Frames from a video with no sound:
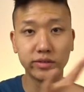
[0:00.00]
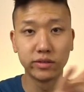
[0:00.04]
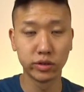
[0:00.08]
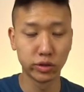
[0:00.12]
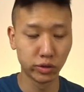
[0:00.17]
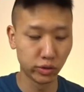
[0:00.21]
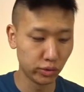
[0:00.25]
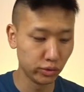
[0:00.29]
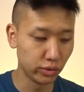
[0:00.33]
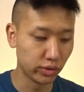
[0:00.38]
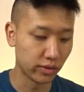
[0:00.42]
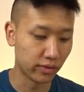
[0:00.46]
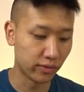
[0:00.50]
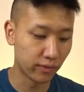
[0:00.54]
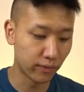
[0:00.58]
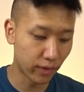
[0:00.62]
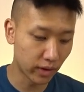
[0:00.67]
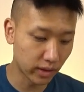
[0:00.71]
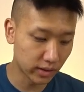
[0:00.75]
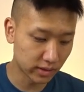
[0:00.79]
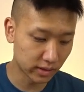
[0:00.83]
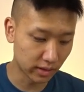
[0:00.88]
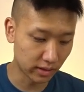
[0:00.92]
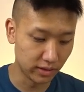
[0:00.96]
to the
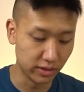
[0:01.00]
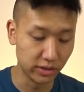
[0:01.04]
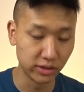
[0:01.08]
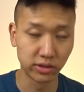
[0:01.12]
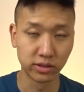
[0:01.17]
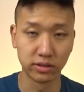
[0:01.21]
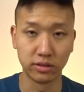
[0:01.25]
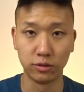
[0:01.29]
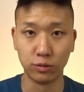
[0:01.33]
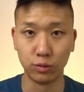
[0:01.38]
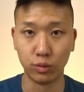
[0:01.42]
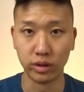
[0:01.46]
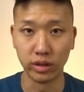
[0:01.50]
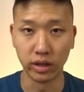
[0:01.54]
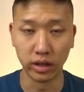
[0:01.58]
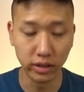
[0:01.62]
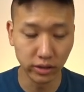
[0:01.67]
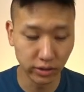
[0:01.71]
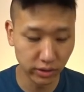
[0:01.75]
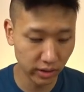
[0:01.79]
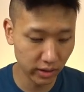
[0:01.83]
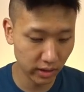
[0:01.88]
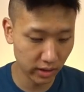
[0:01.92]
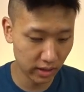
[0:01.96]
first initial
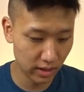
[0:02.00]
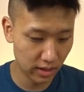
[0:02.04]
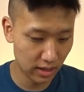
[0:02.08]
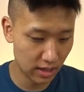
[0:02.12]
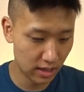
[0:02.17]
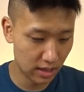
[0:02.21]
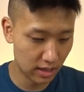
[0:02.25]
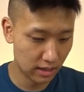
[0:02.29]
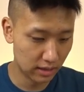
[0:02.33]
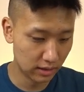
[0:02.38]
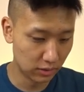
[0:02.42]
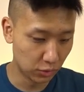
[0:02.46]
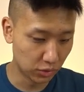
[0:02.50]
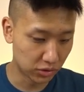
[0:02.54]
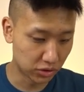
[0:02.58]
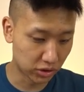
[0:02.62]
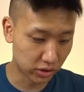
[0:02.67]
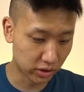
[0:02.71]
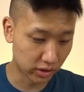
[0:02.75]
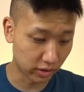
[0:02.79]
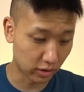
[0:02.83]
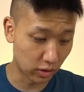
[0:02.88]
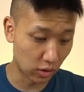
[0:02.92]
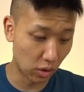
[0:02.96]
100, which
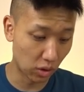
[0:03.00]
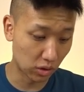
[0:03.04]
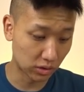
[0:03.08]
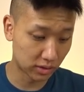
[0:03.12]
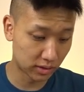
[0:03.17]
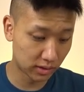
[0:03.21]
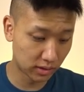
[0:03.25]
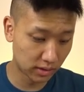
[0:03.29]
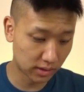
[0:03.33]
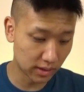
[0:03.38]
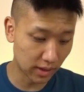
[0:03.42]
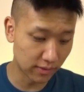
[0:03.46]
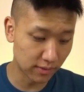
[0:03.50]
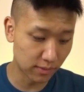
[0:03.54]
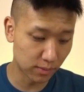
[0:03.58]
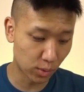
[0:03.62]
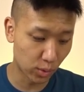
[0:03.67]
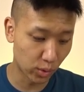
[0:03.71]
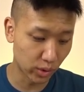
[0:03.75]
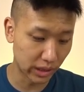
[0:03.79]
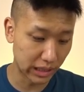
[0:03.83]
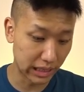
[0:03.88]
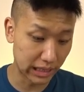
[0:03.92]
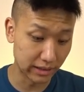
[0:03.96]
took
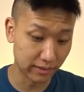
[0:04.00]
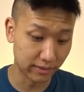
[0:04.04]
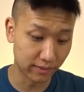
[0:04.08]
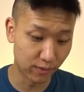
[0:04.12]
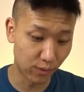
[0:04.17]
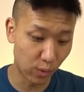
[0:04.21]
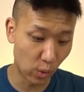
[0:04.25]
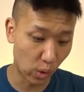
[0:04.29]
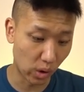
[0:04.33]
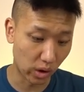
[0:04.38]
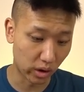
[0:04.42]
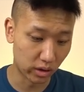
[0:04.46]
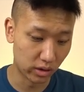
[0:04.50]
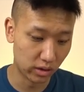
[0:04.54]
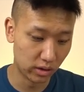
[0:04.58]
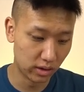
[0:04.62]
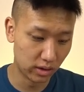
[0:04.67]
7.84.